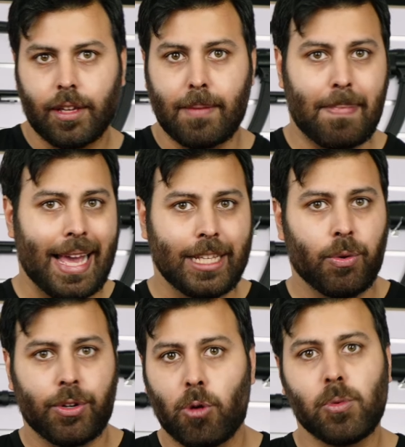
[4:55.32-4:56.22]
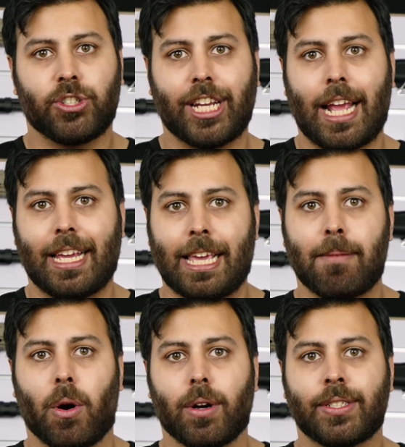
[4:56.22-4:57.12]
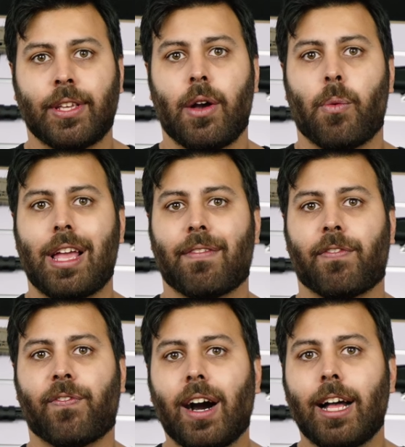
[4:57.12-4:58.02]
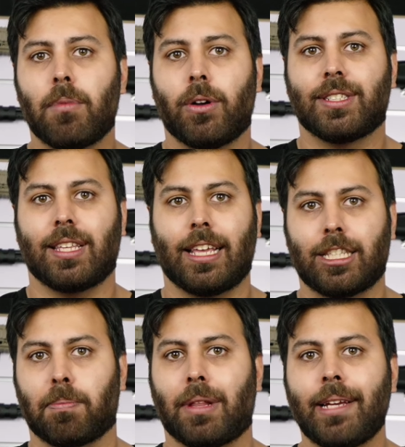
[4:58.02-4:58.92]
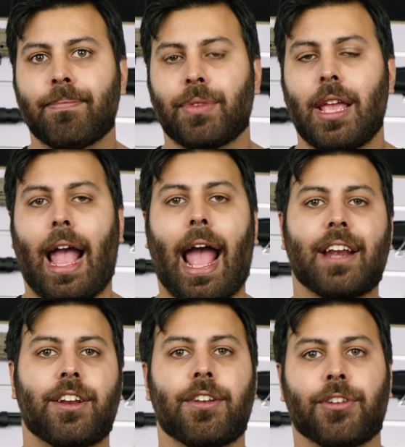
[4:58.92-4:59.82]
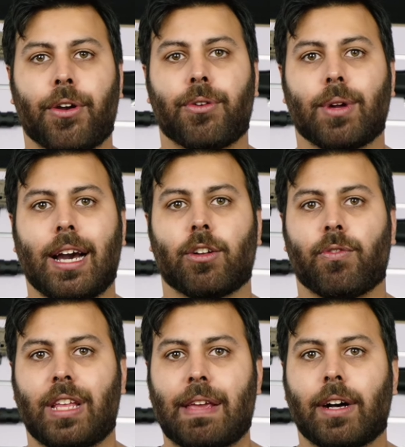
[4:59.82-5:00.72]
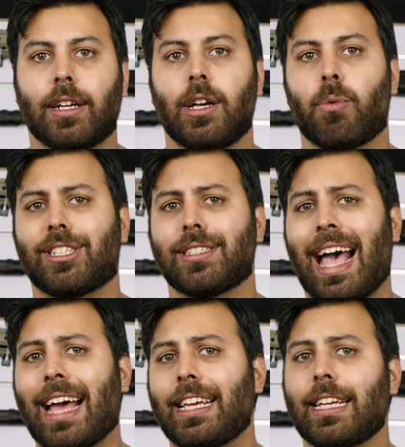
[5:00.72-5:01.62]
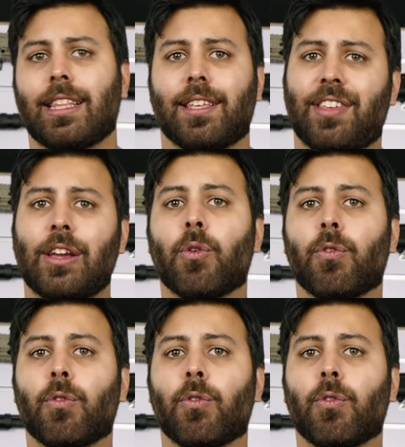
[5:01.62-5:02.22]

Compared to a normal Gen 8 gearbox, we have a fire mode selector plate, and an internal cutoff lever, which is adding in the single